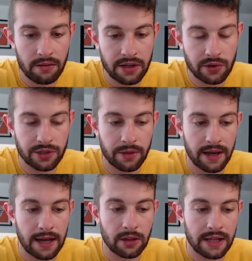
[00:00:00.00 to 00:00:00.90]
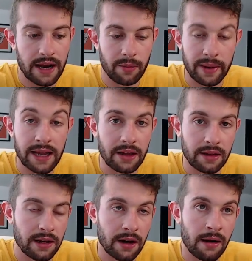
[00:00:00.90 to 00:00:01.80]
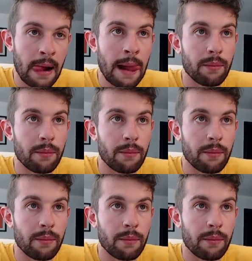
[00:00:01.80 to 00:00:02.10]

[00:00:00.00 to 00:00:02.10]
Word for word: and this was something I looked at in the beginning of the year,